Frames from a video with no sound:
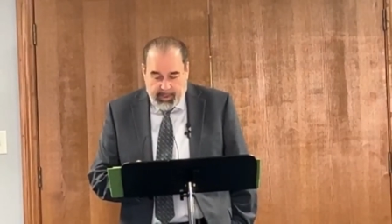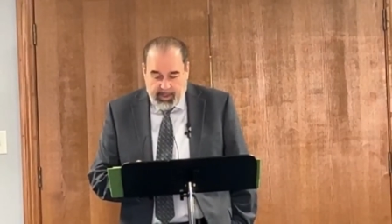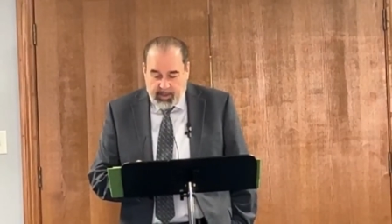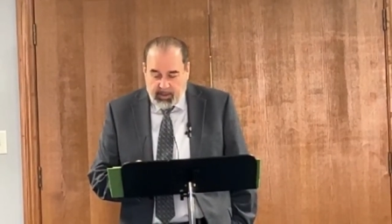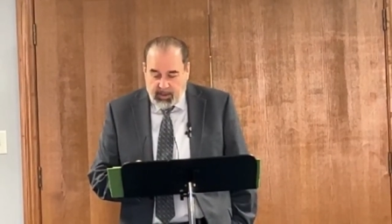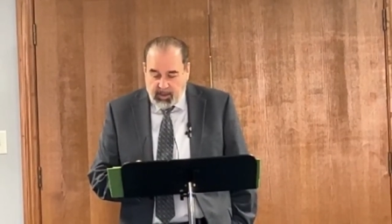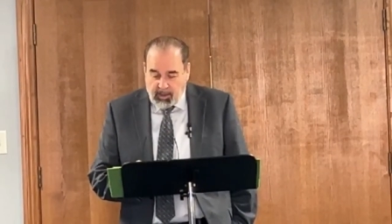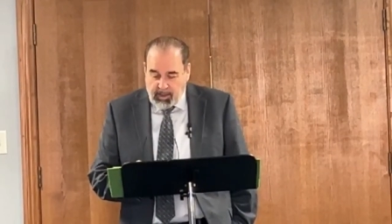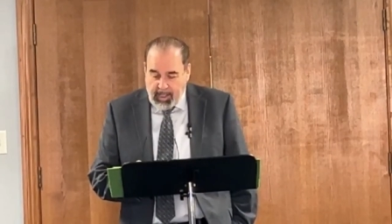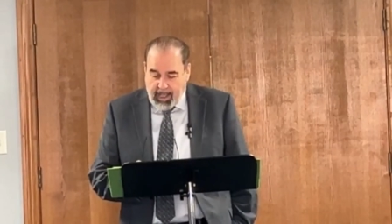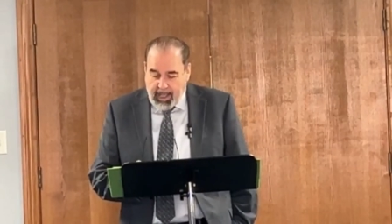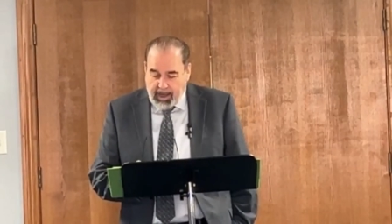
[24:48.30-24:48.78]
that
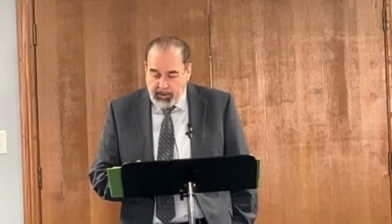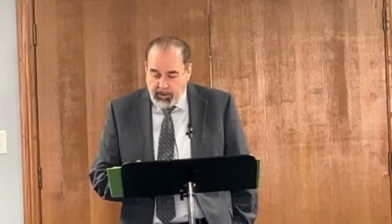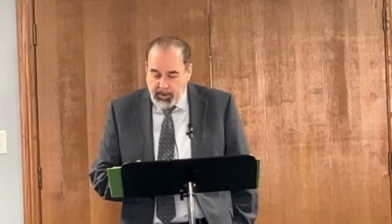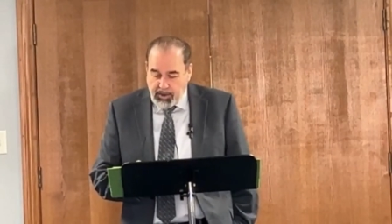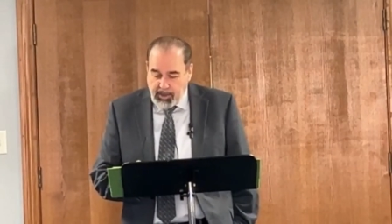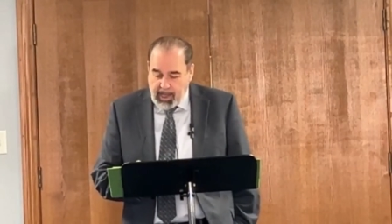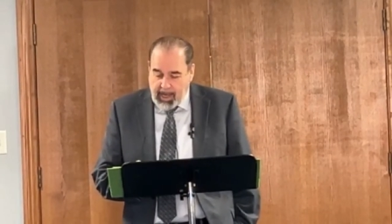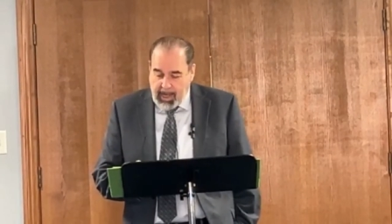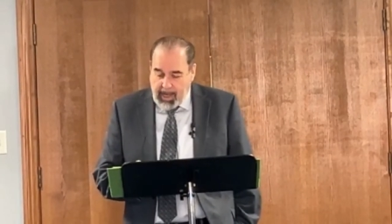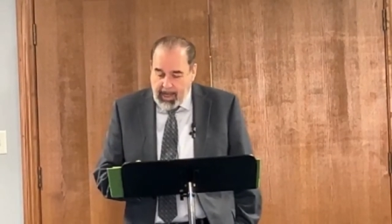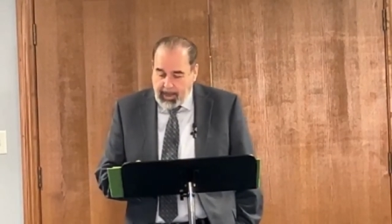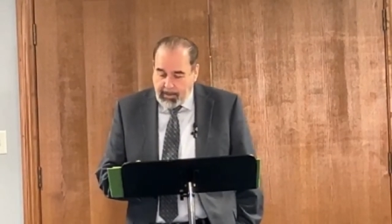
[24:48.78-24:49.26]
in the
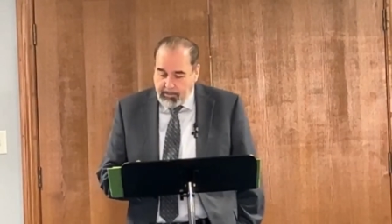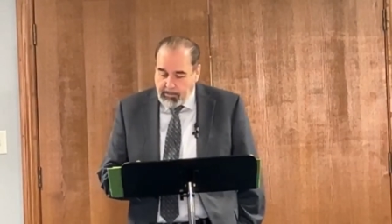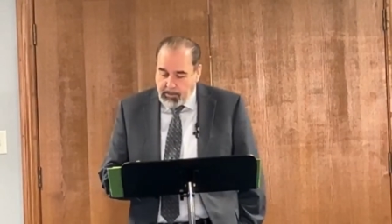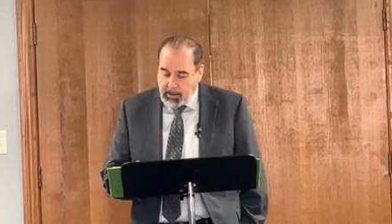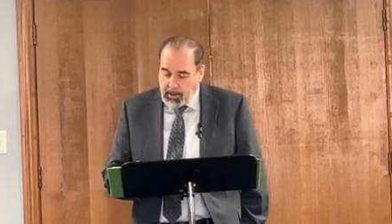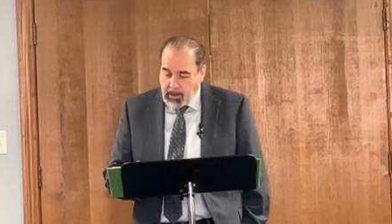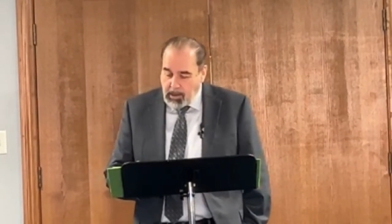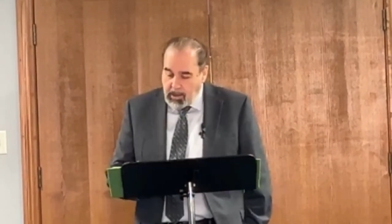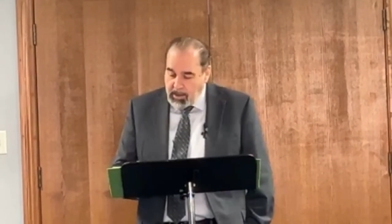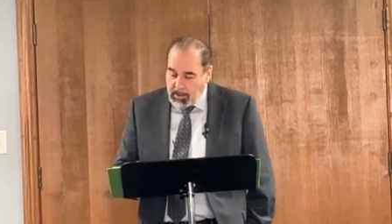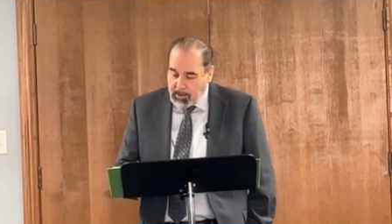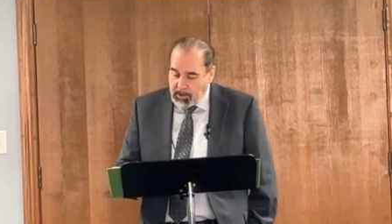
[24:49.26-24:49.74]
latter
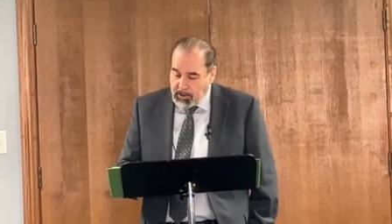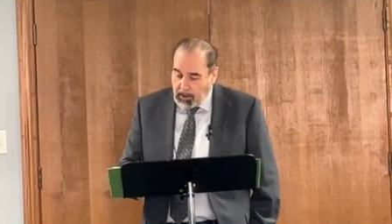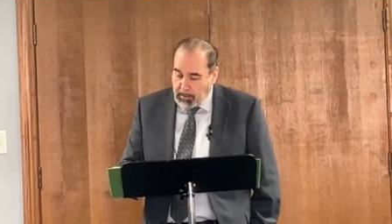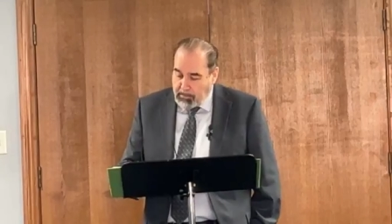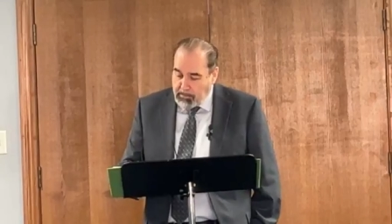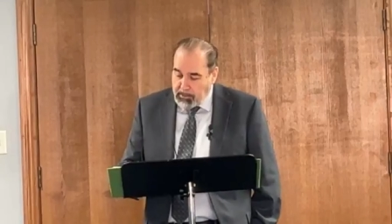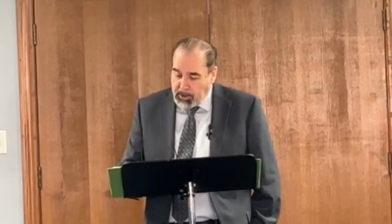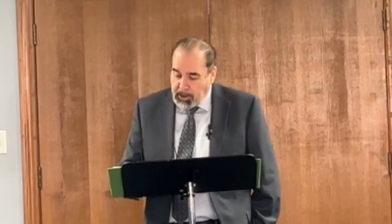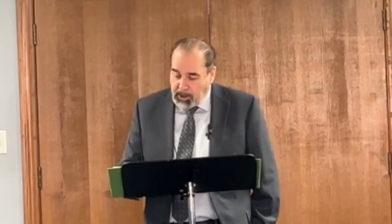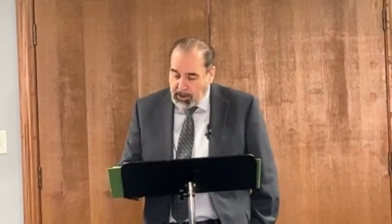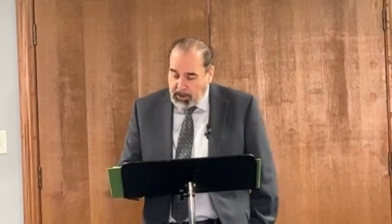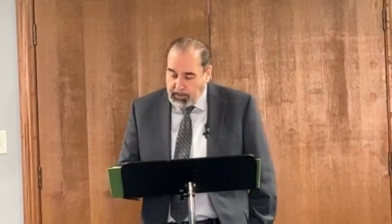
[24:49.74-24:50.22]
times
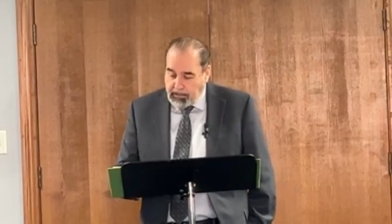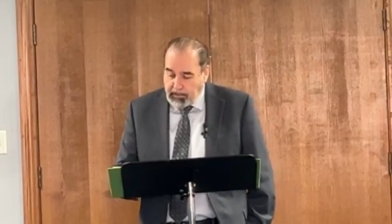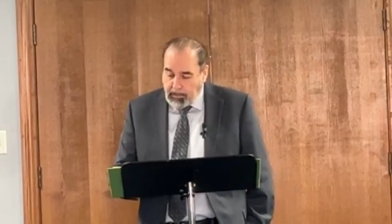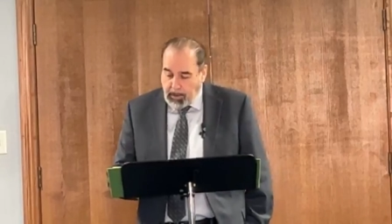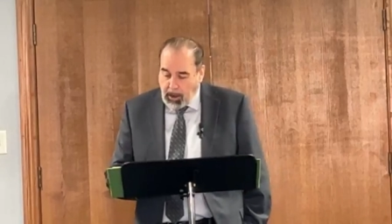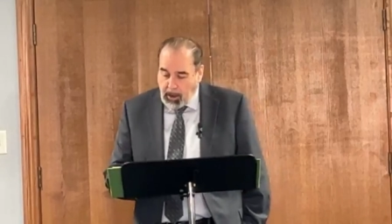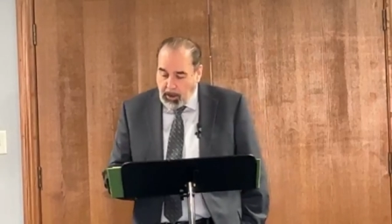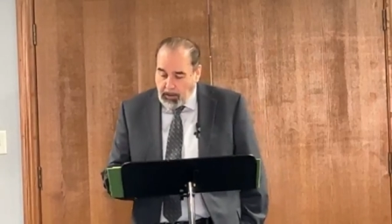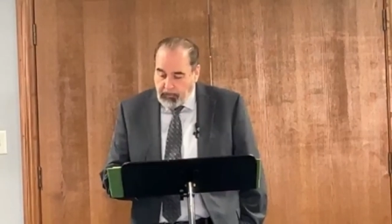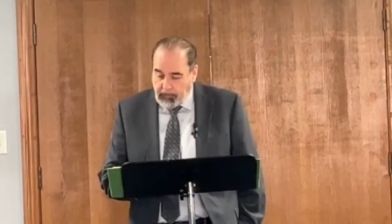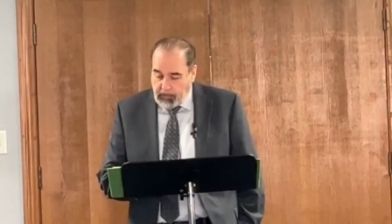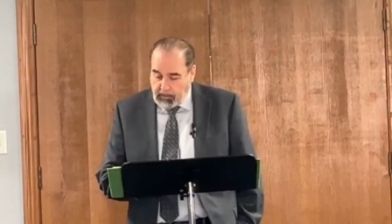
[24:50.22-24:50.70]
some shall
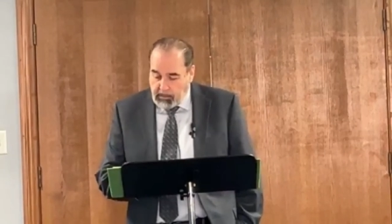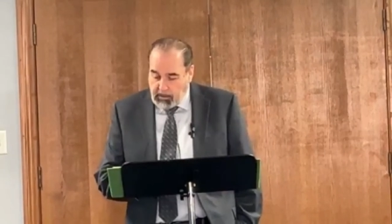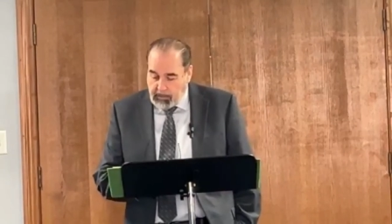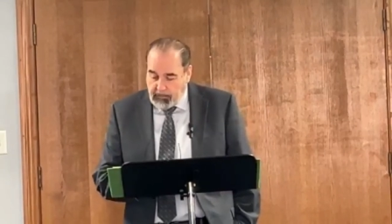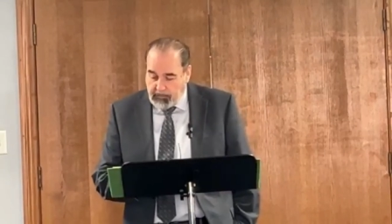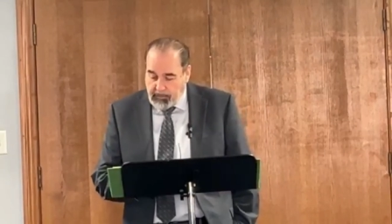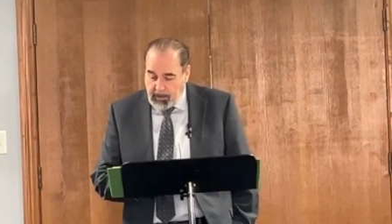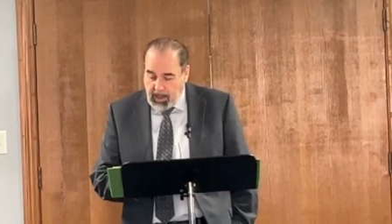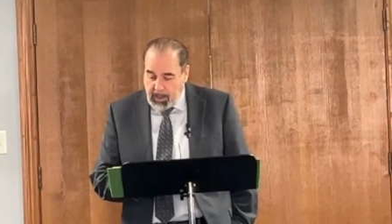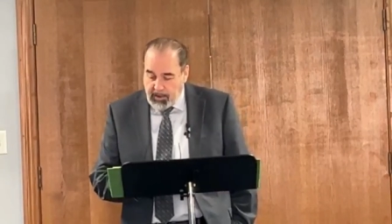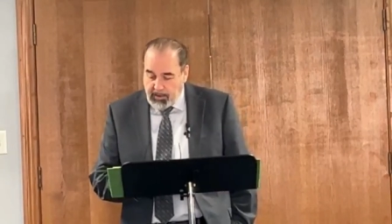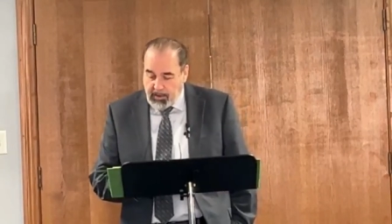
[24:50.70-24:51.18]
depart
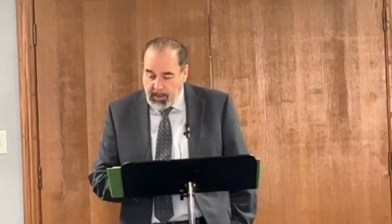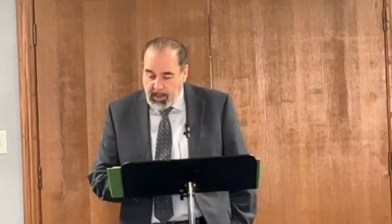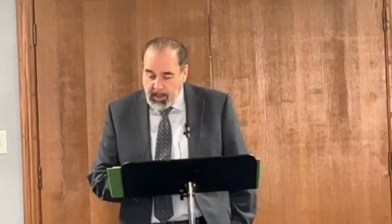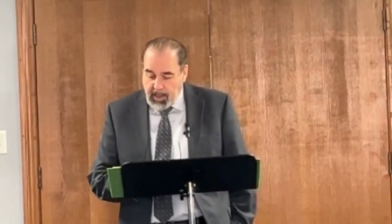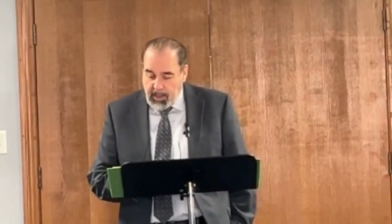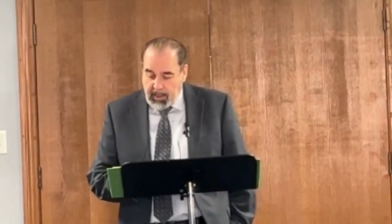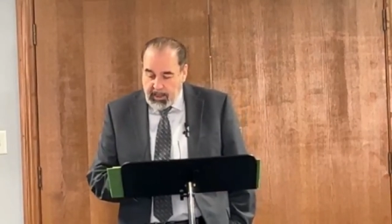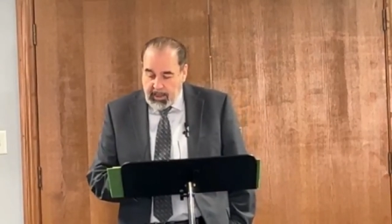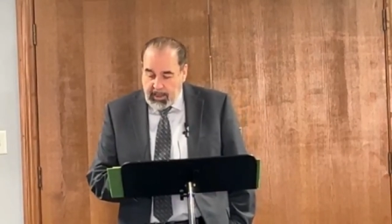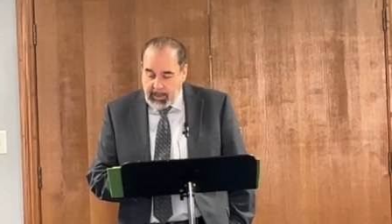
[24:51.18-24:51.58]
from the faith,